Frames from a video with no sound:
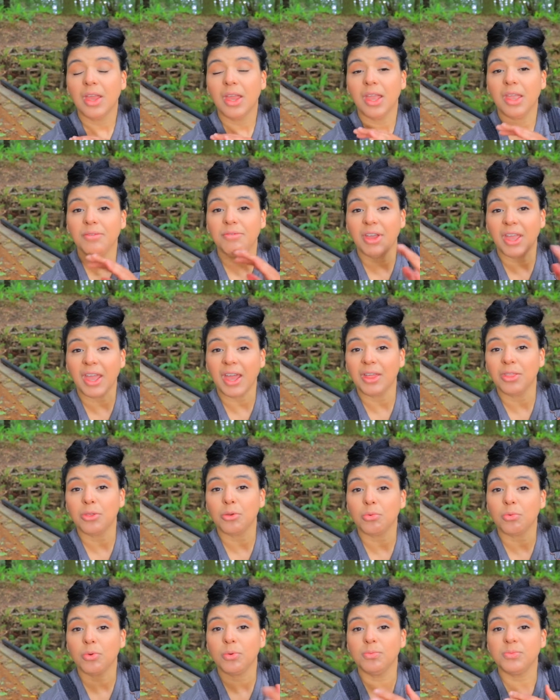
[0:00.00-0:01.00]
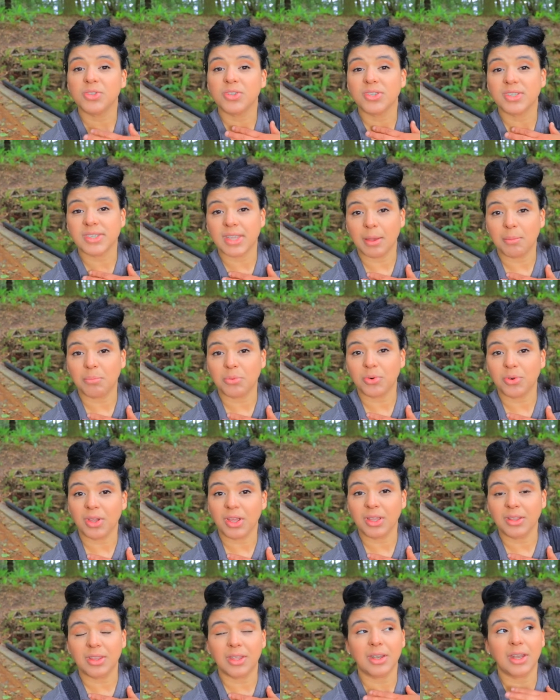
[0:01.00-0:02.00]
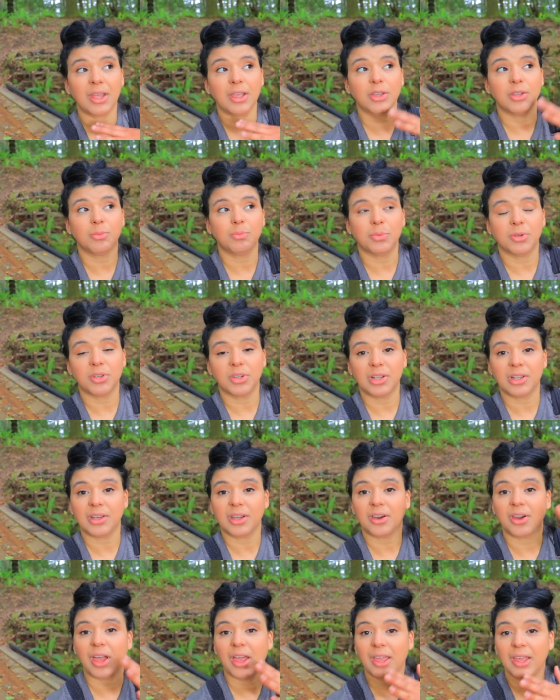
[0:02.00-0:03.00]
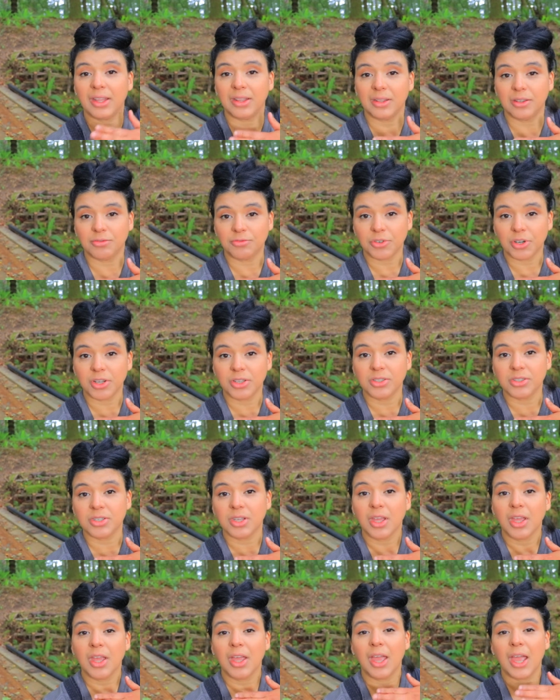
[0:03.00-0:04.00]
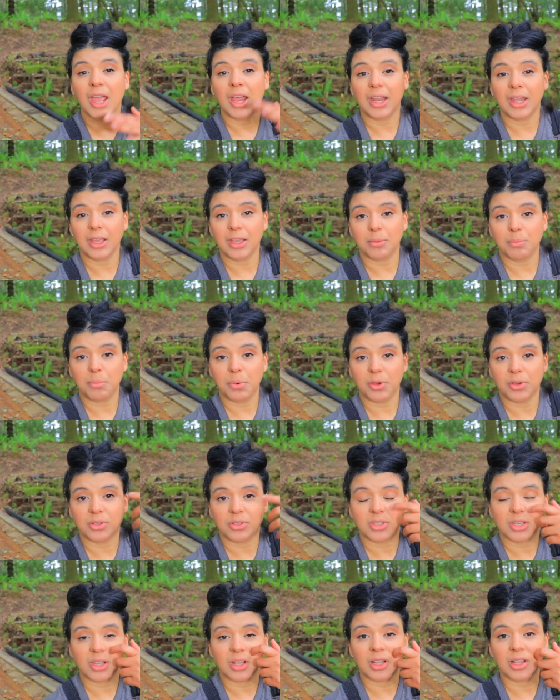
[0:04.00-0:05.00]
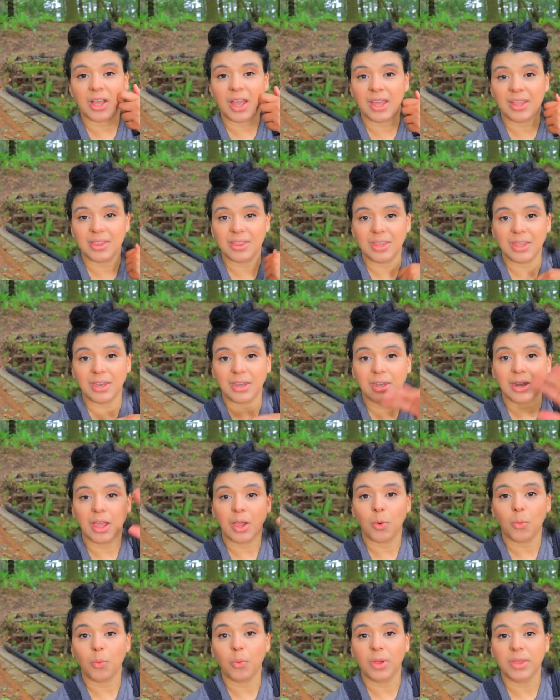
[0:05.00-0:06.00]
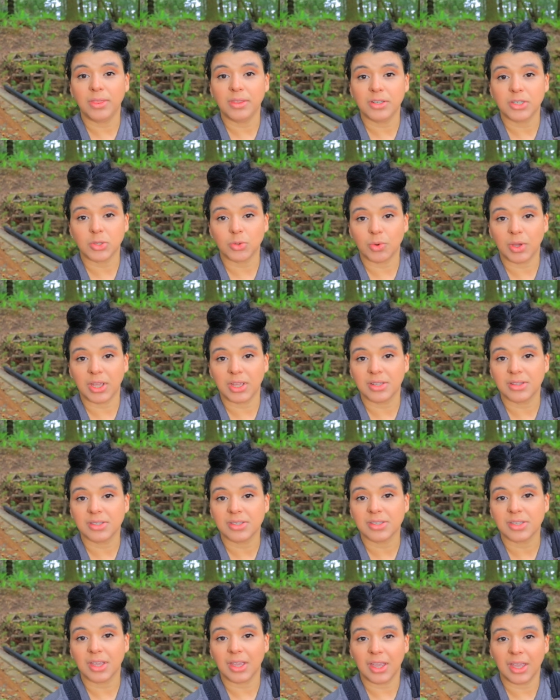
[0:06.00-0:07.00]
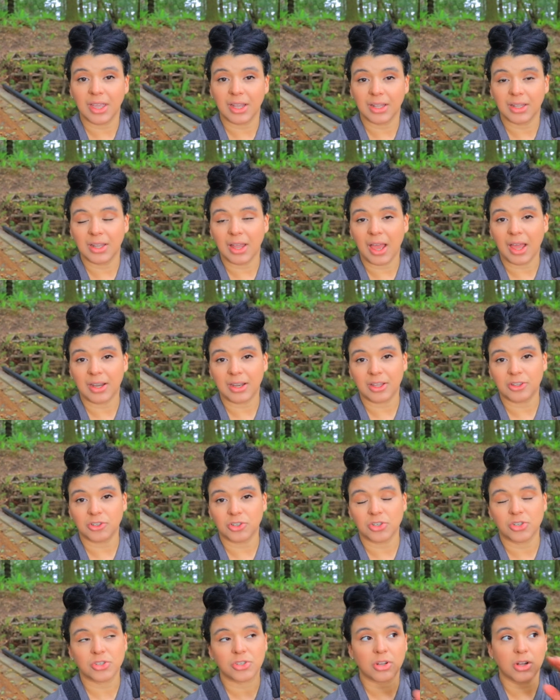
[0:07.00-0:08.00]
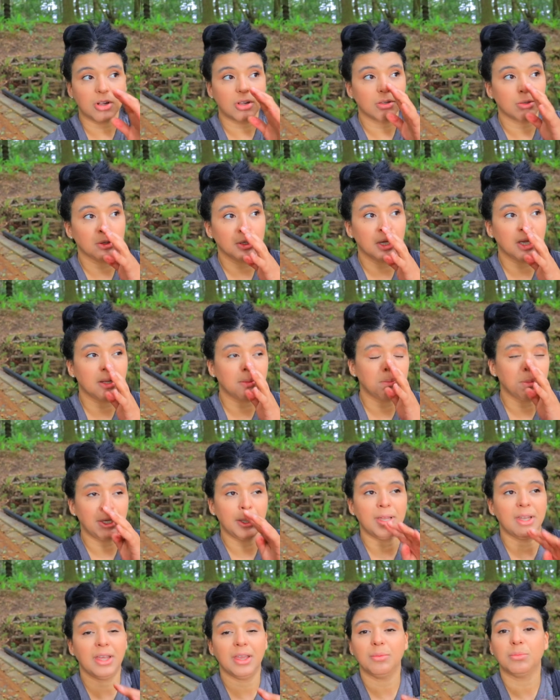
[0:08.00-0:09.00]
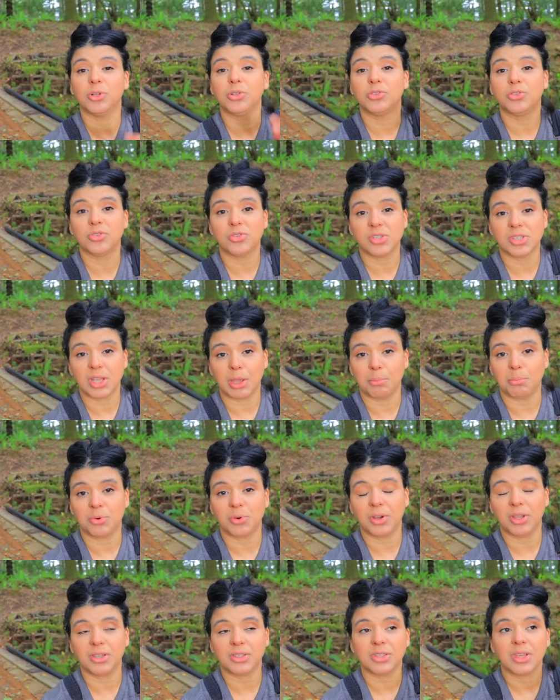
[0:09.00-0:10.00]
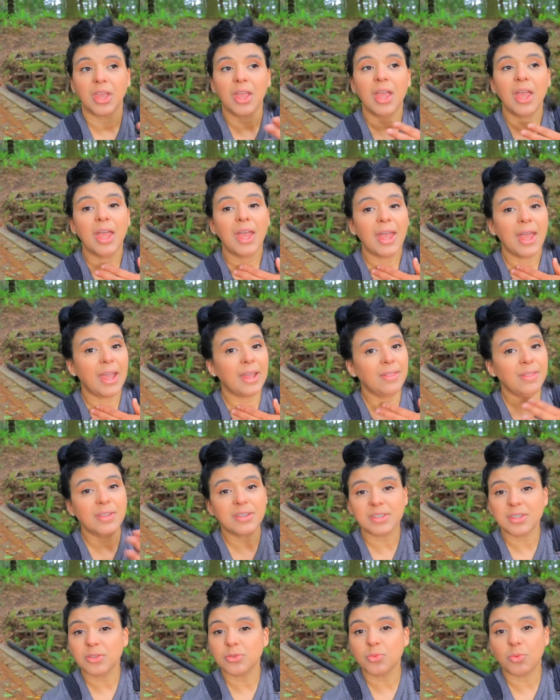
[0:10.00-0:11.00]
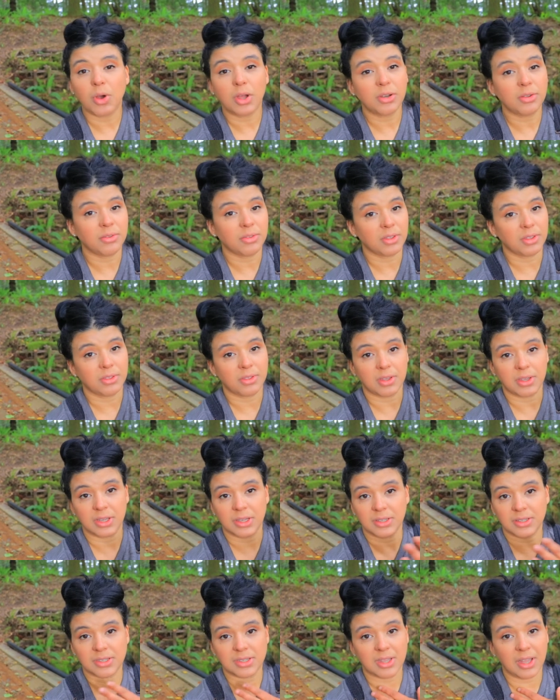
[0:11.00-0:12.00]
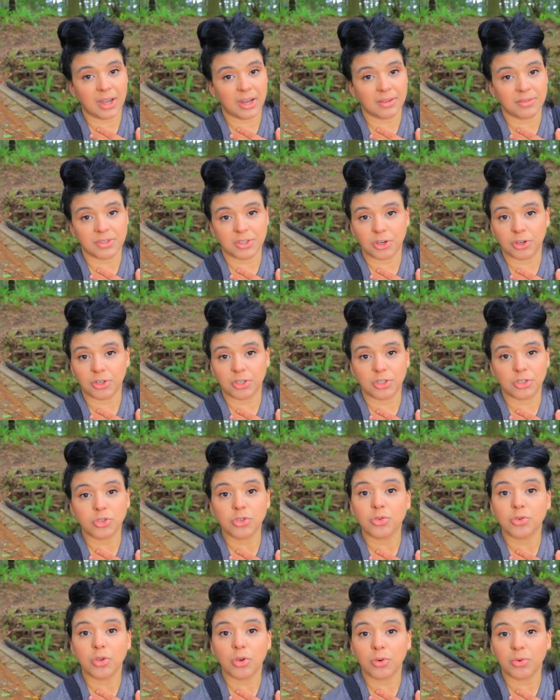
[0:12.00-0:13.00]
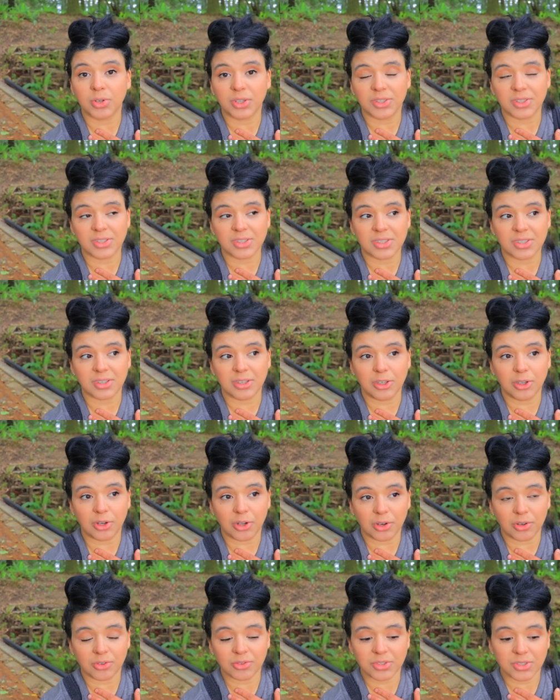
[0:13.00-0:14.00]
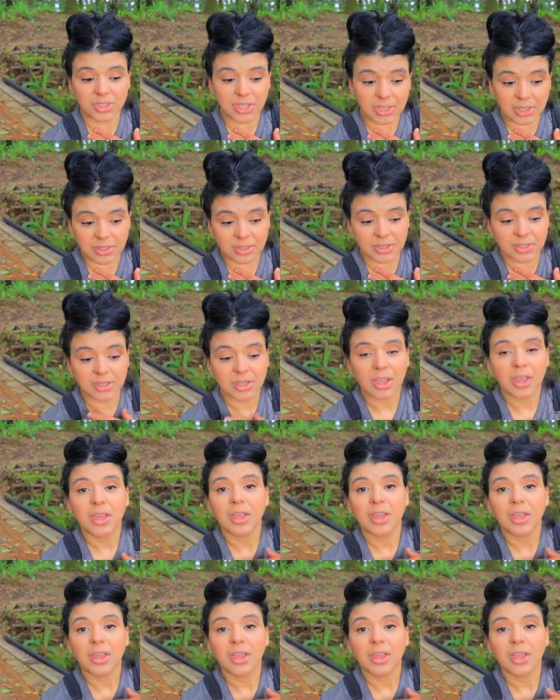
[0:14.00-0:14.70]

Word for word: If I had the room to separate, then I could put Clara in the front and I could put Athene with the twins in another stall and being able to separate. And this is one of the things that I've started to notice, you know, since